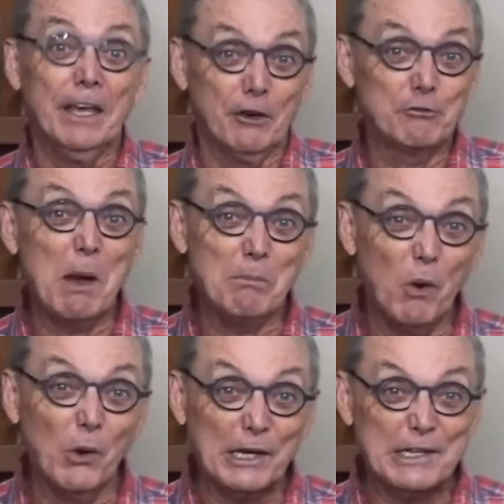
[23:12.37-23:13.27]
Here's my
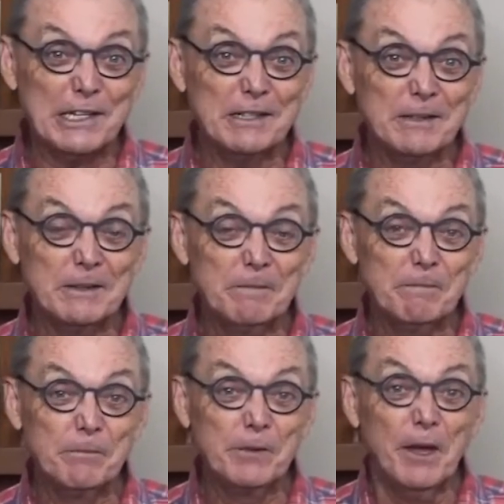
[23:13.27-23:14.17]
point.
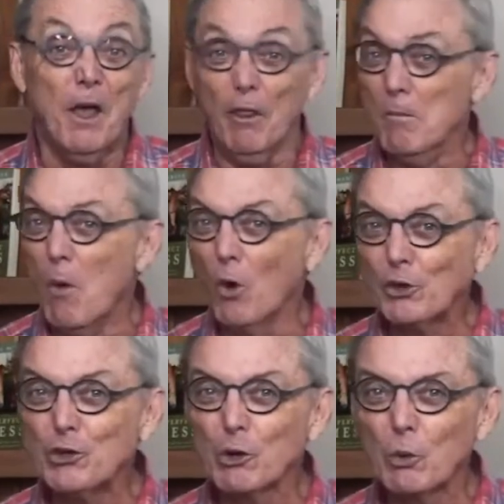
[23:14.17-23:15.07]
The
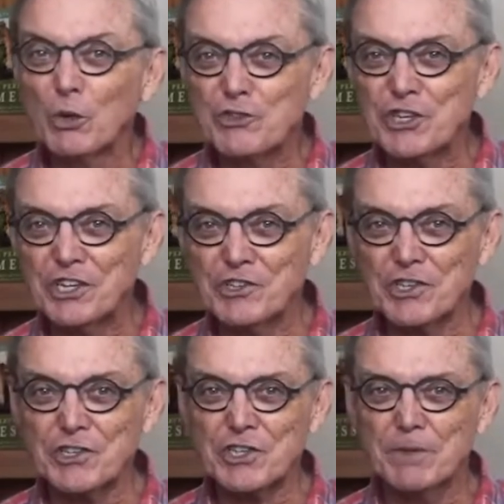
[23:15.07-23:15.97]
more you are with
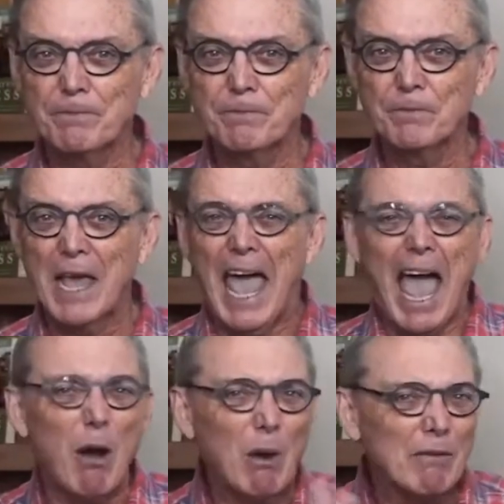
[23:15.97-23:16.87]
Jesus,
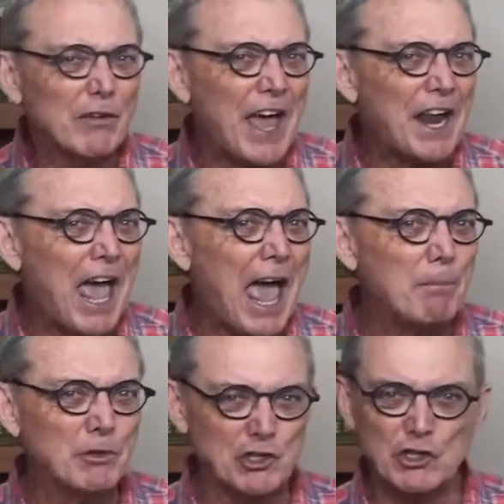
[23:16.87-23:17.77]
however that
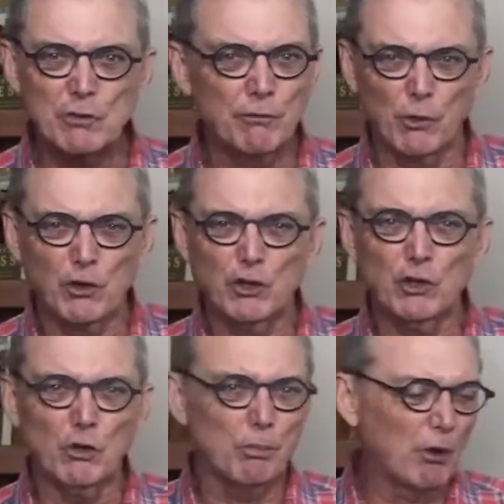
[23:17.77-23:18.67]
happens for
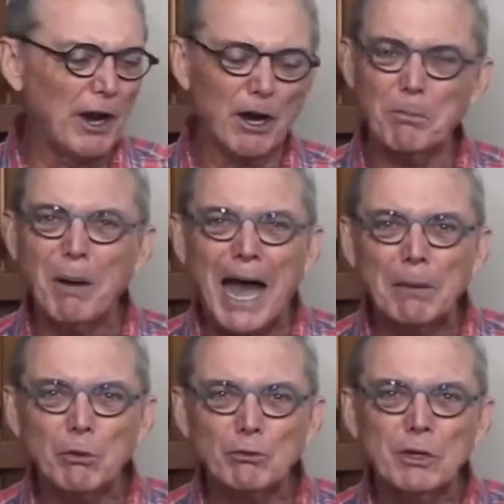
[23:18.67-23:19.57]
you, prayer,
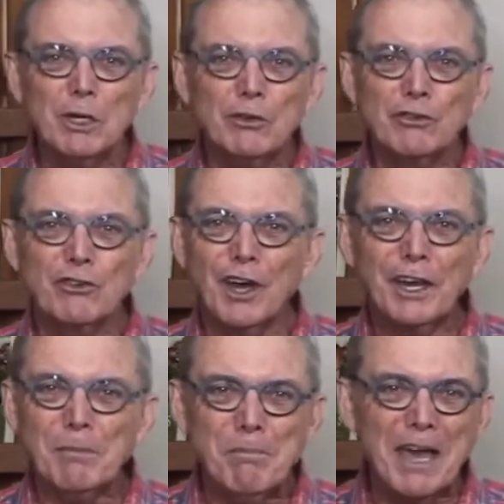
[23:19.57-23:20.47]
Bible
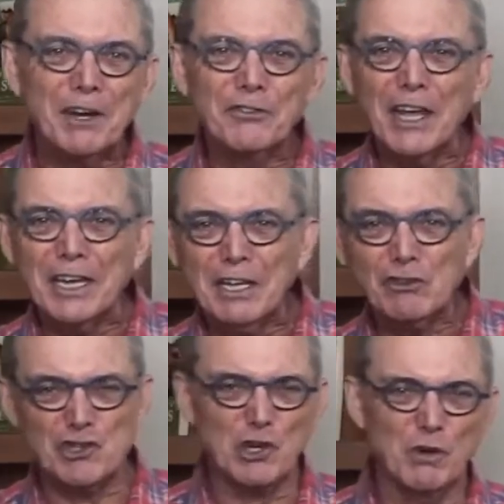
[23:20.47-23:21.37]
study,
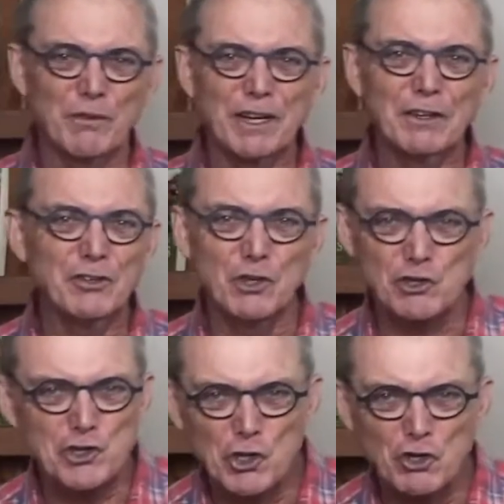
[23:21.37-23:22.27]
meditating, serving your
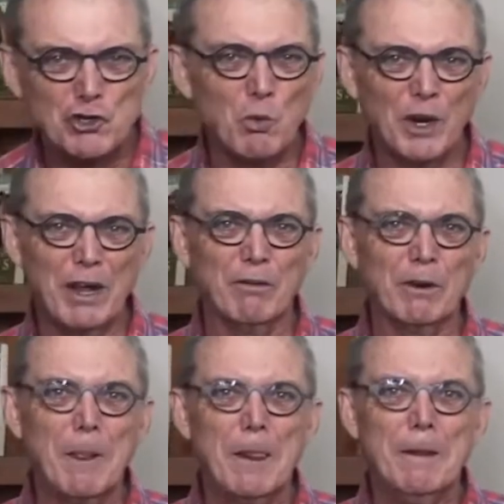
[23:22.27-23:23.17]
church,
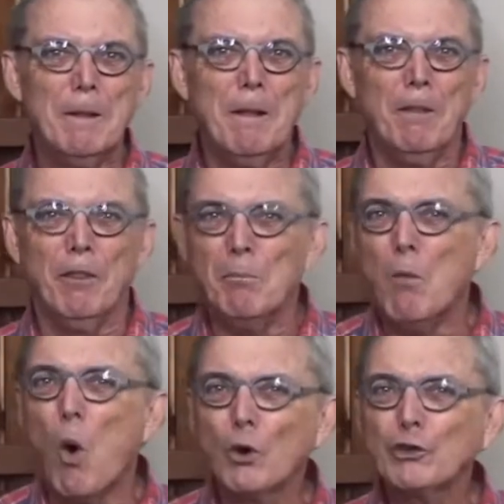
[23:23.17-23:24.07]
whatever, the
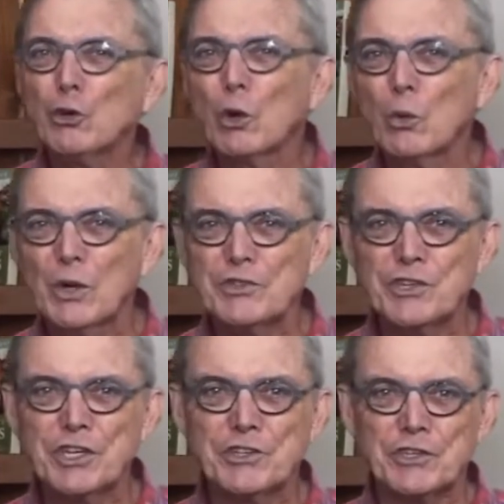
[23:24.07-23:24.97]
more you are with
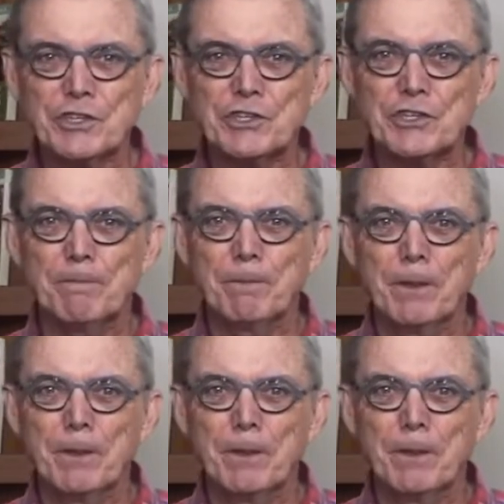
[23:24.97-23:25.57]
Jesus,